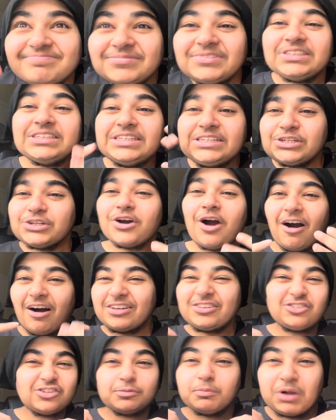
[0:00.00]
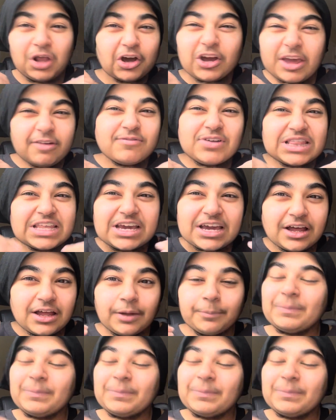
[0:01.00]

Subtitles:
You can't just block everything up.